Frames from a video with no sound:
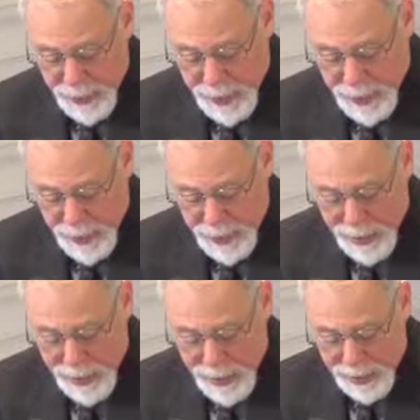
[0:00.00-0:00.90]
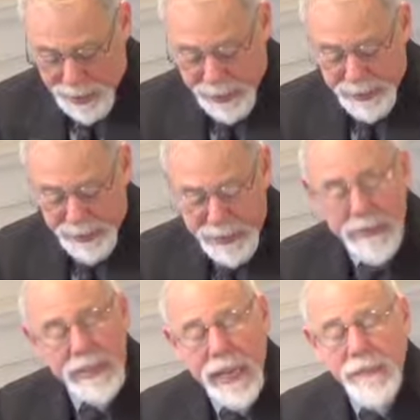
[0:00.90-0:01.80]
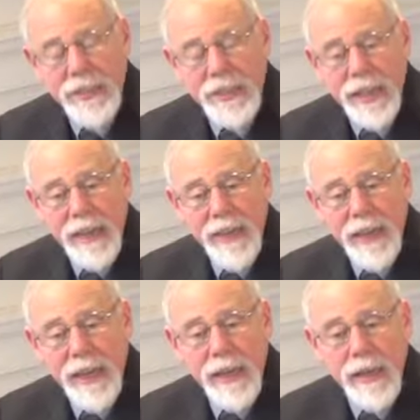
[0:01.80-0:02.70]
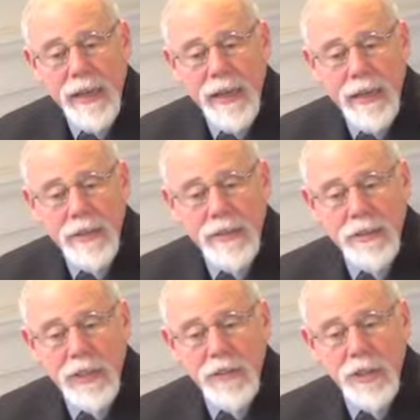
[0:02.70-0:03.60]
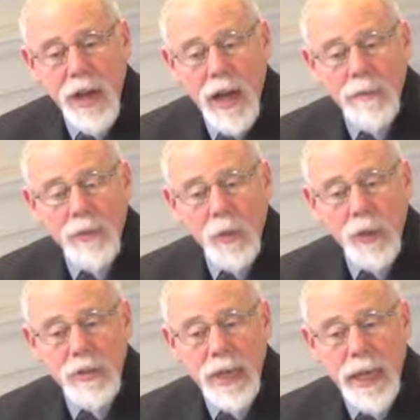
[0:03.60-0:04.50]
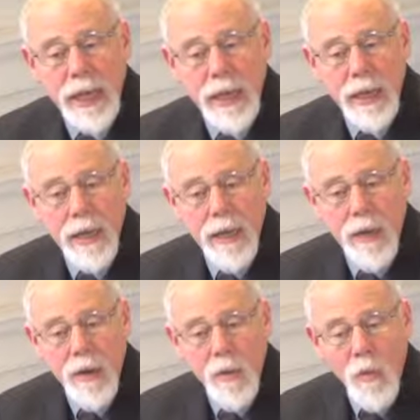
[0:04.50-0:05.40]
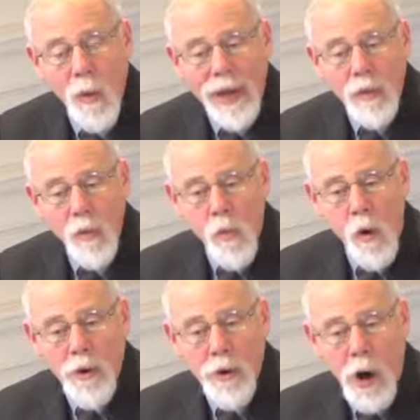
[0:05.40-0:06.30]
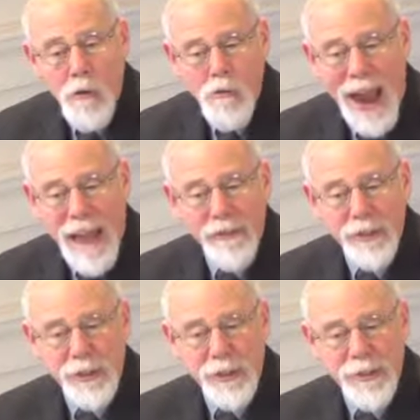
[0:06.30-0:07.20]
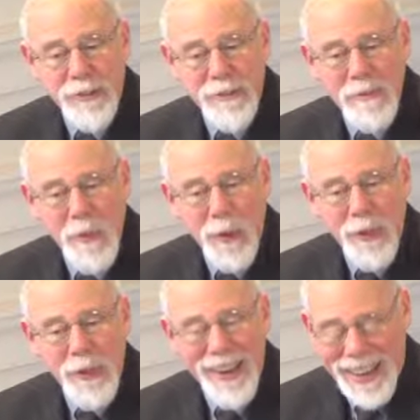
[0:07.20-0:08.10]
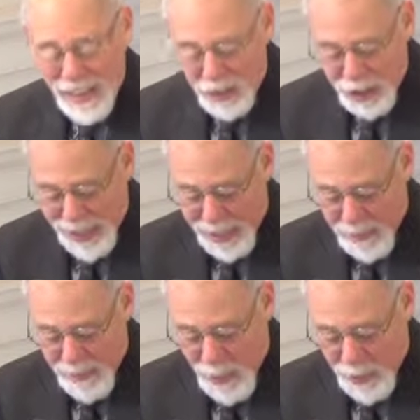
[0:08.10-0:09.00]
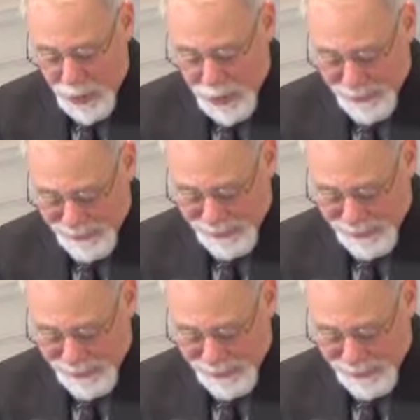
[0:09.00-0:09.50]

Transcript: I think it's safe to say that he, Steve Jobs, was a whitewater rafter more than a jet boater.